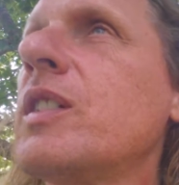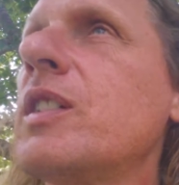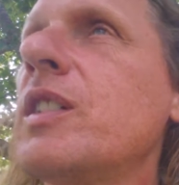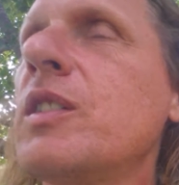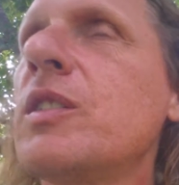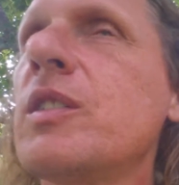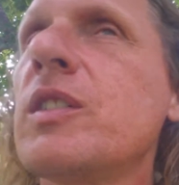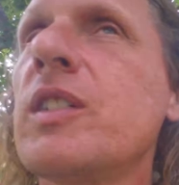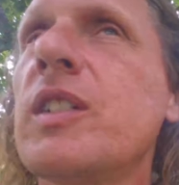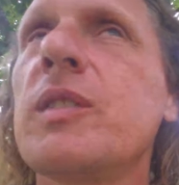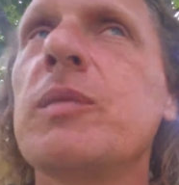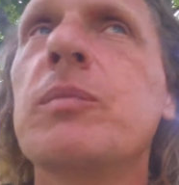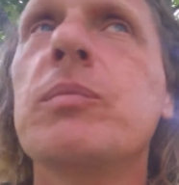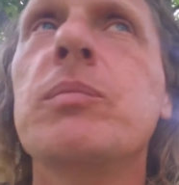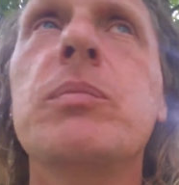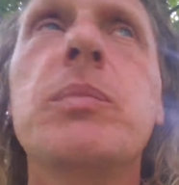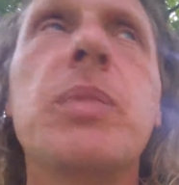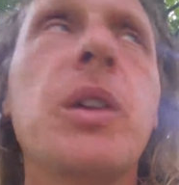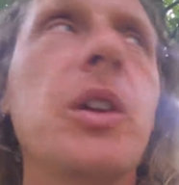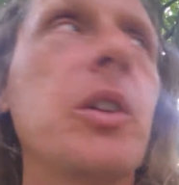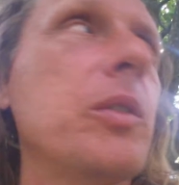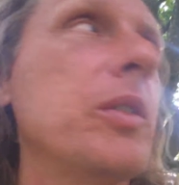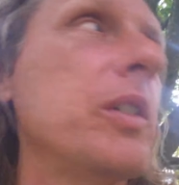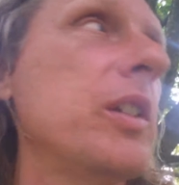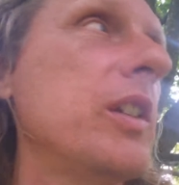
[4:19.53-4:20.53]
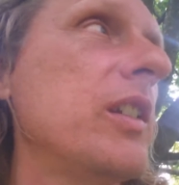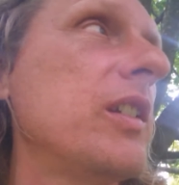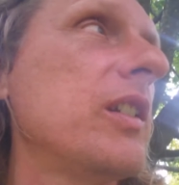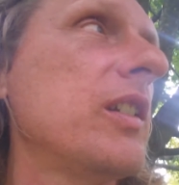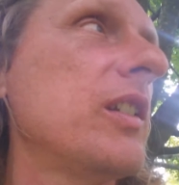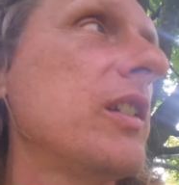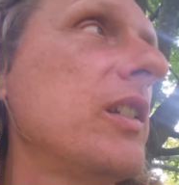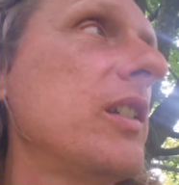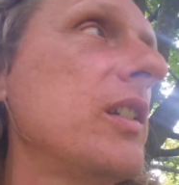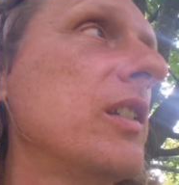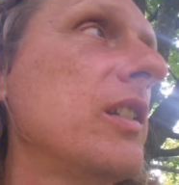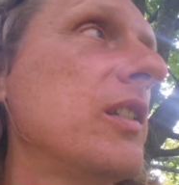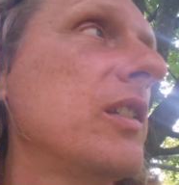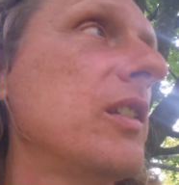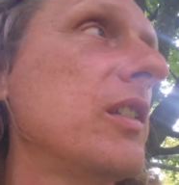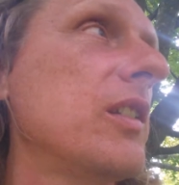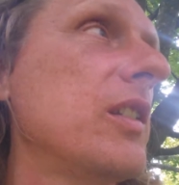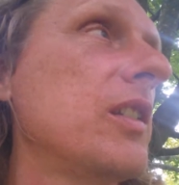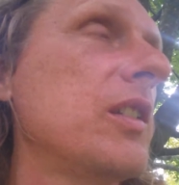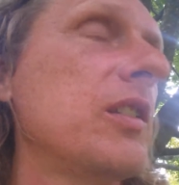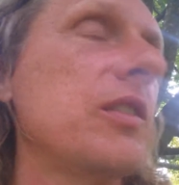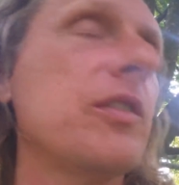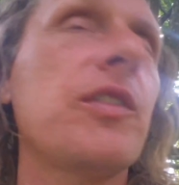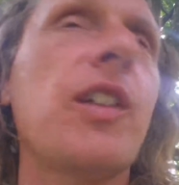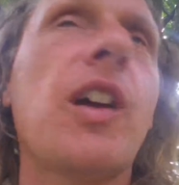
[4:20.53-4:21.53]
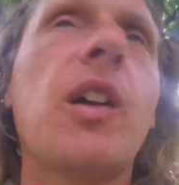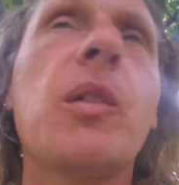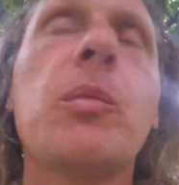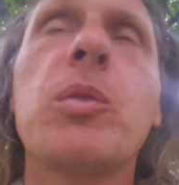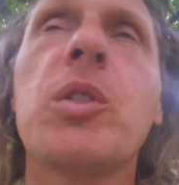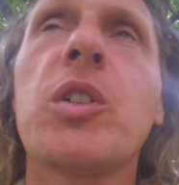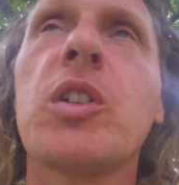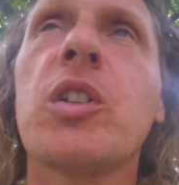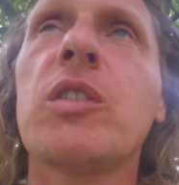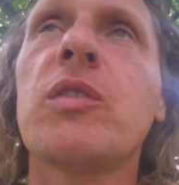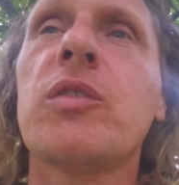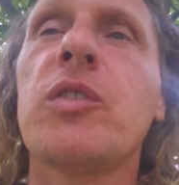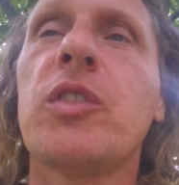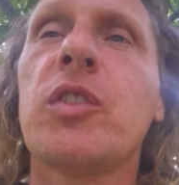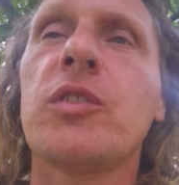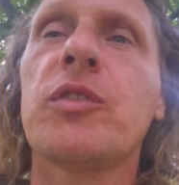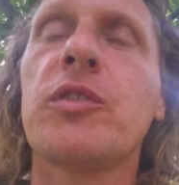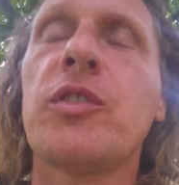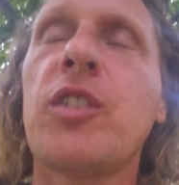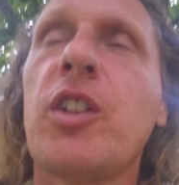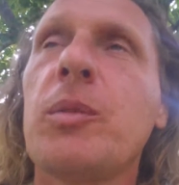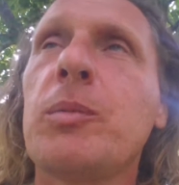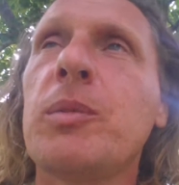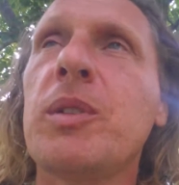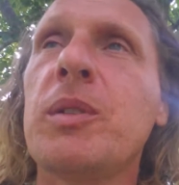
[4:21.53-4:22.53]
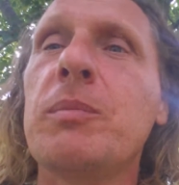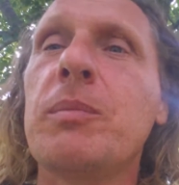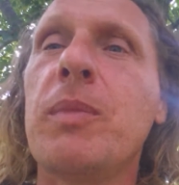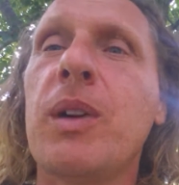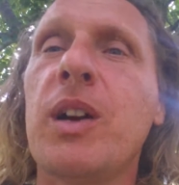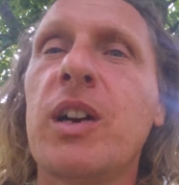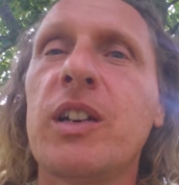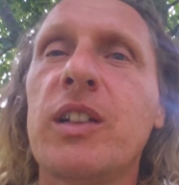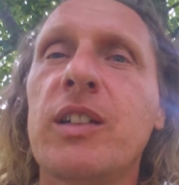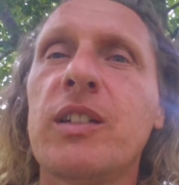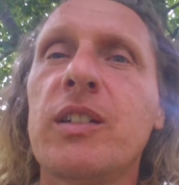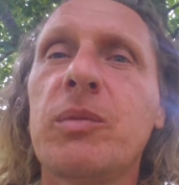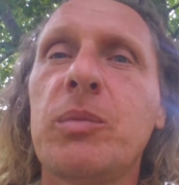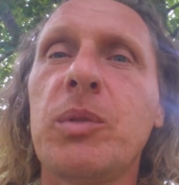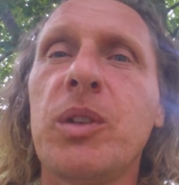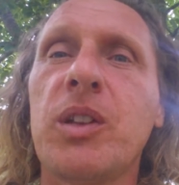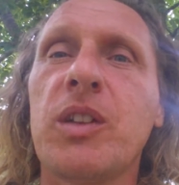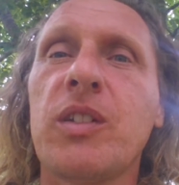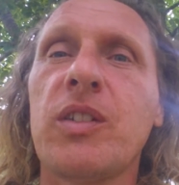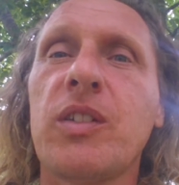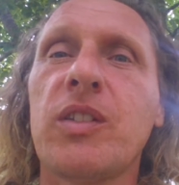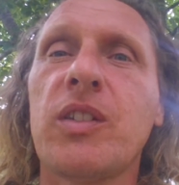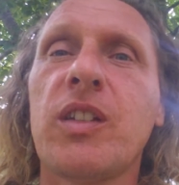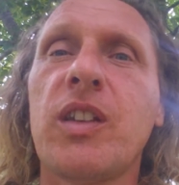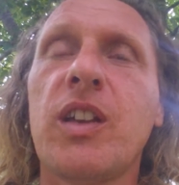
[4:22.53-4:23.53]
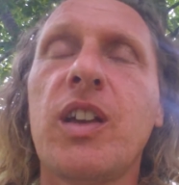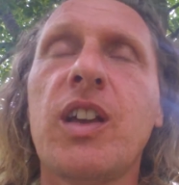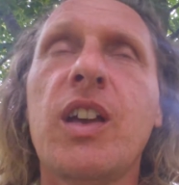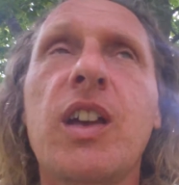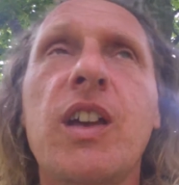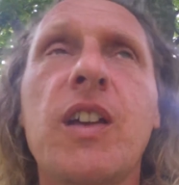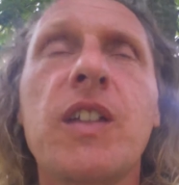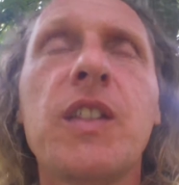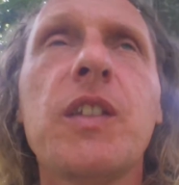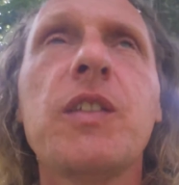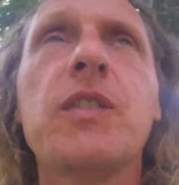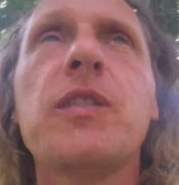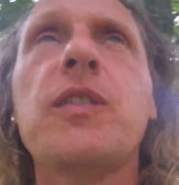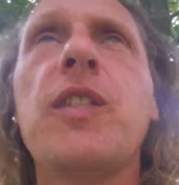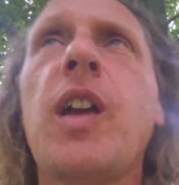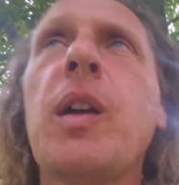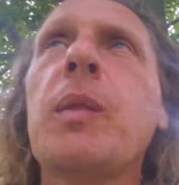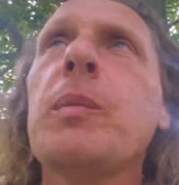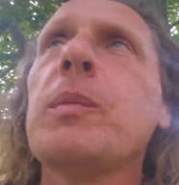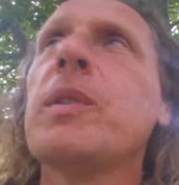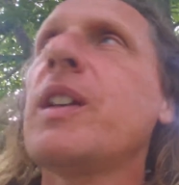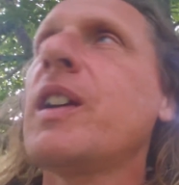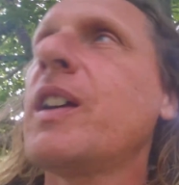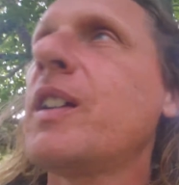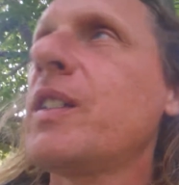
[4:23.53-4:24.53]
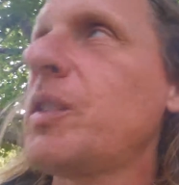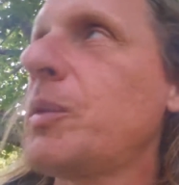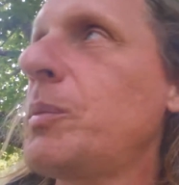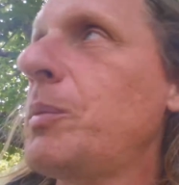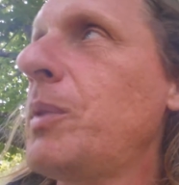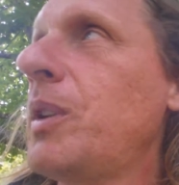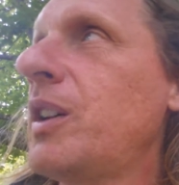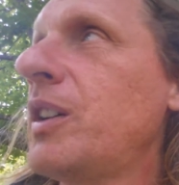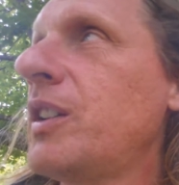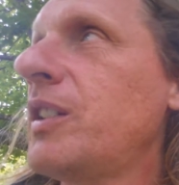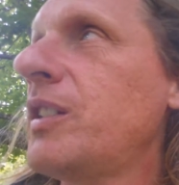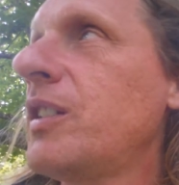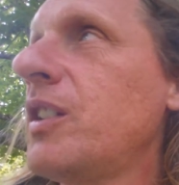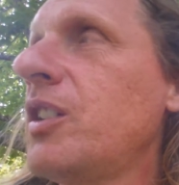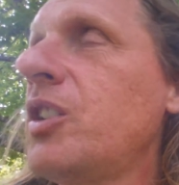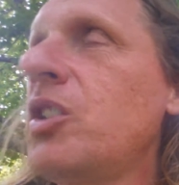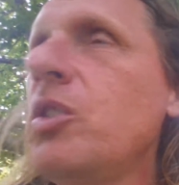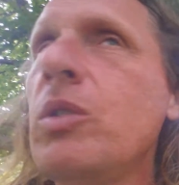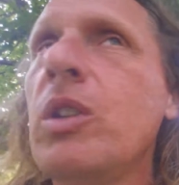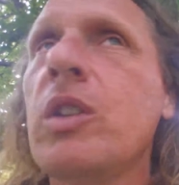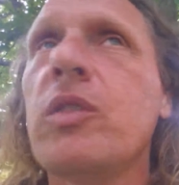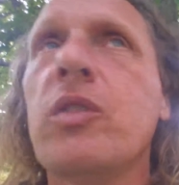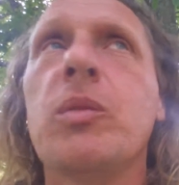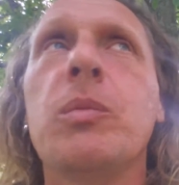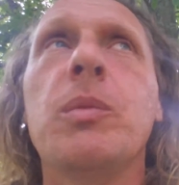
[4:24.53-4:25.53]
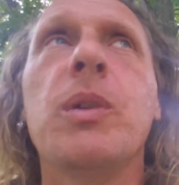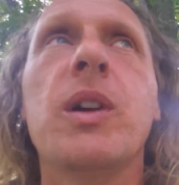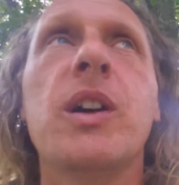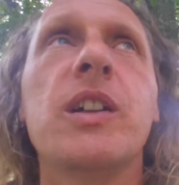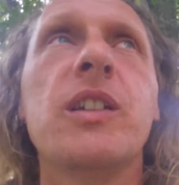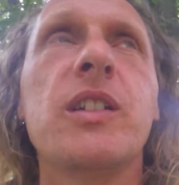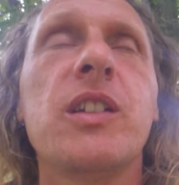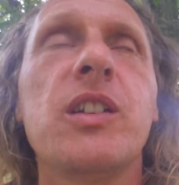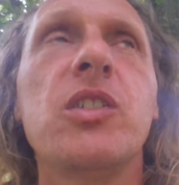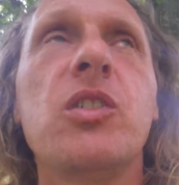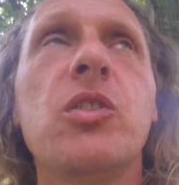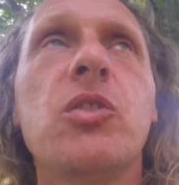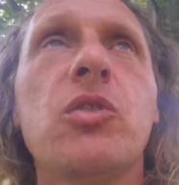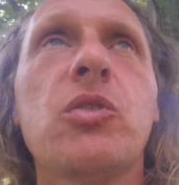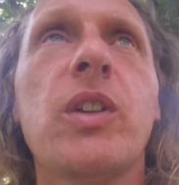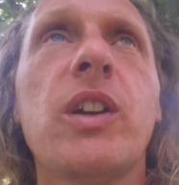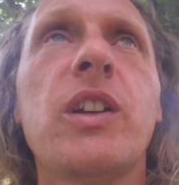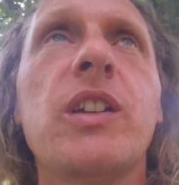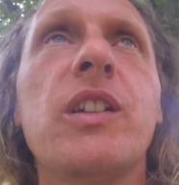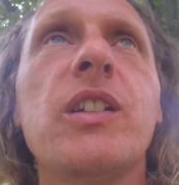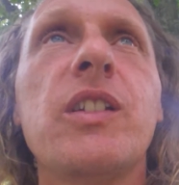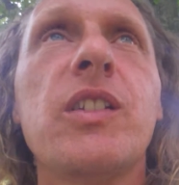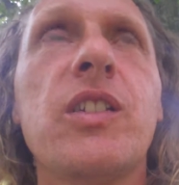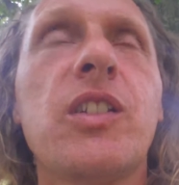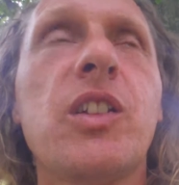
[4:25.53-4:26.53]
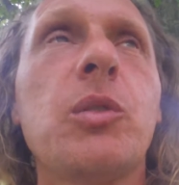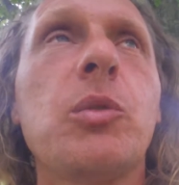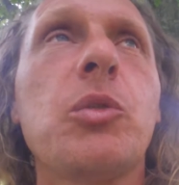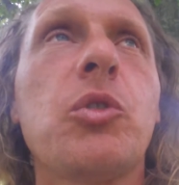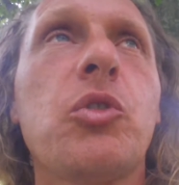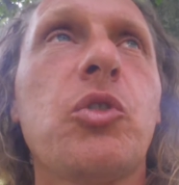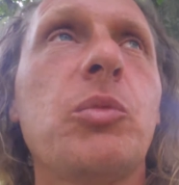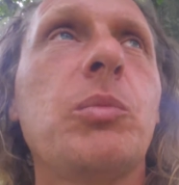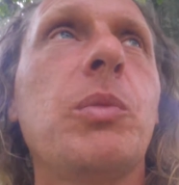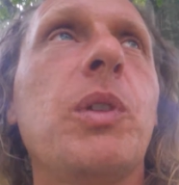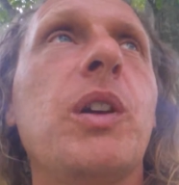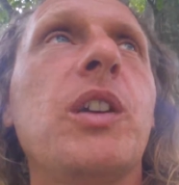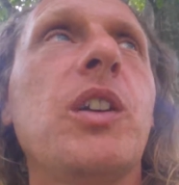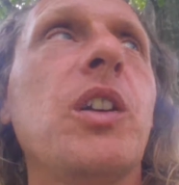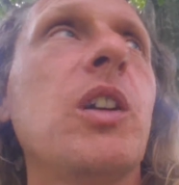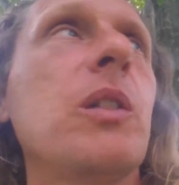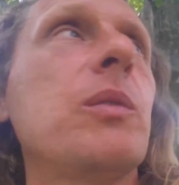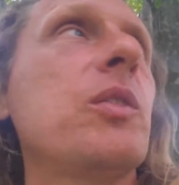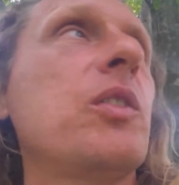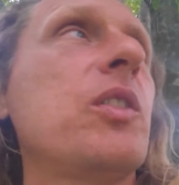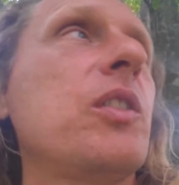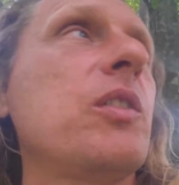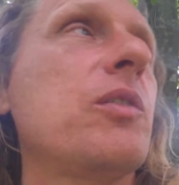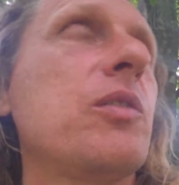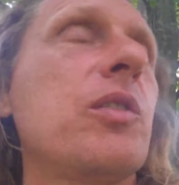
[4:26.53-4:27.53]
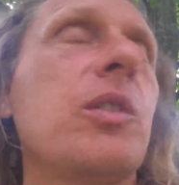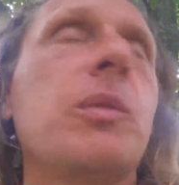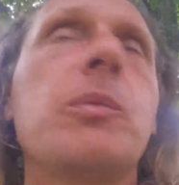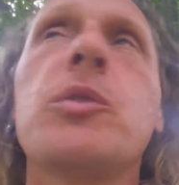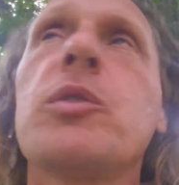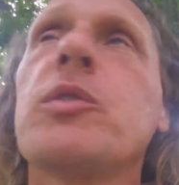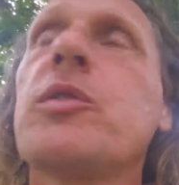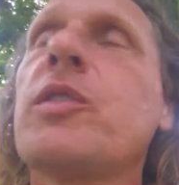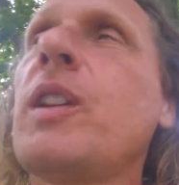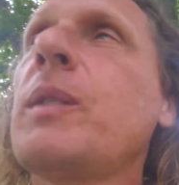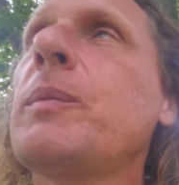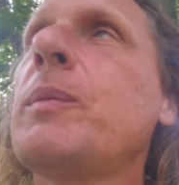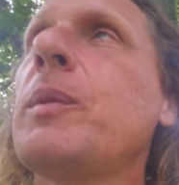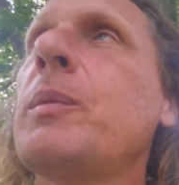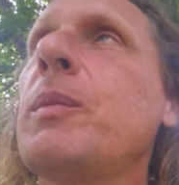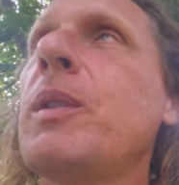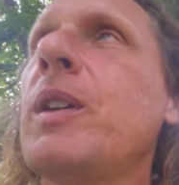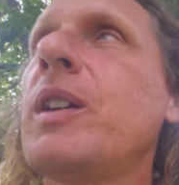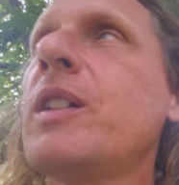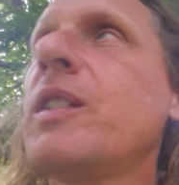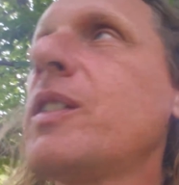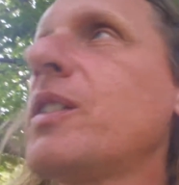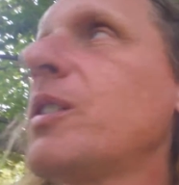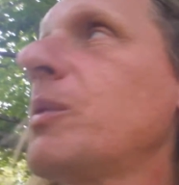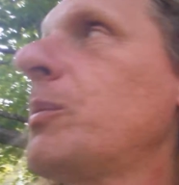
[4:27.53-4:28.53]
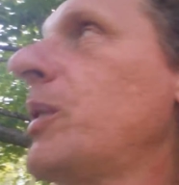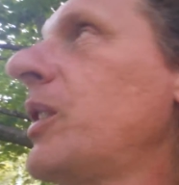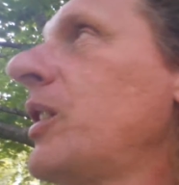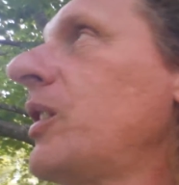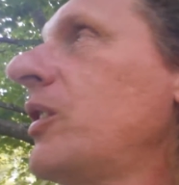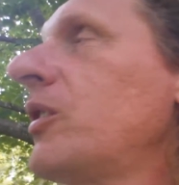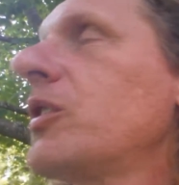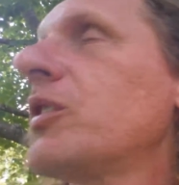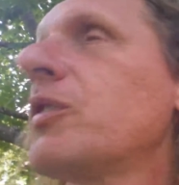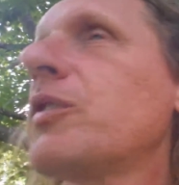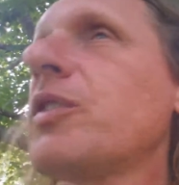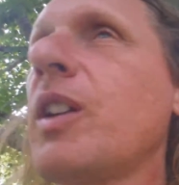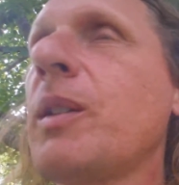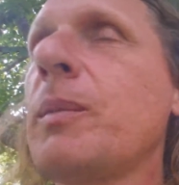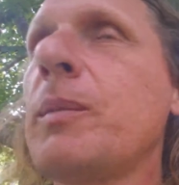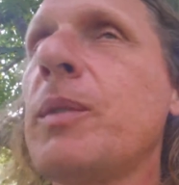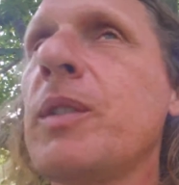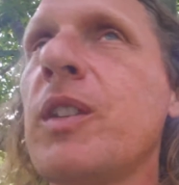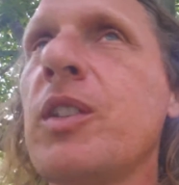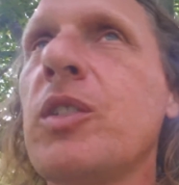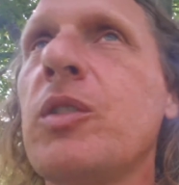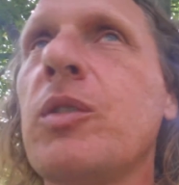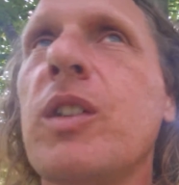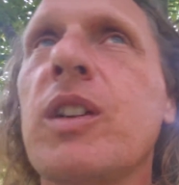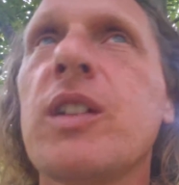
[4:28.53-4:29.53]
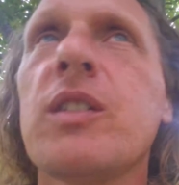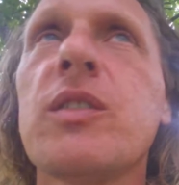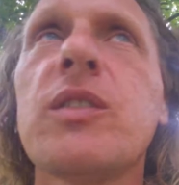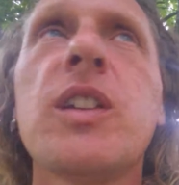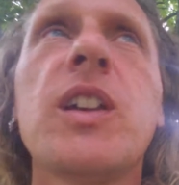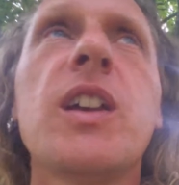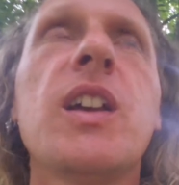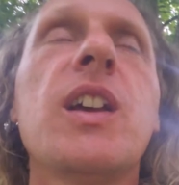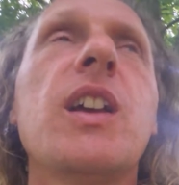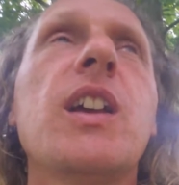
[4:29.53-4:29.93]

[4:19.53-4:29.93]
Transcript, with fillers: literally buried in, in the fabric of their family mind because the family has a mind and you have a mind and you try to distinguish your mind obviously from your family minds depending on the family that you have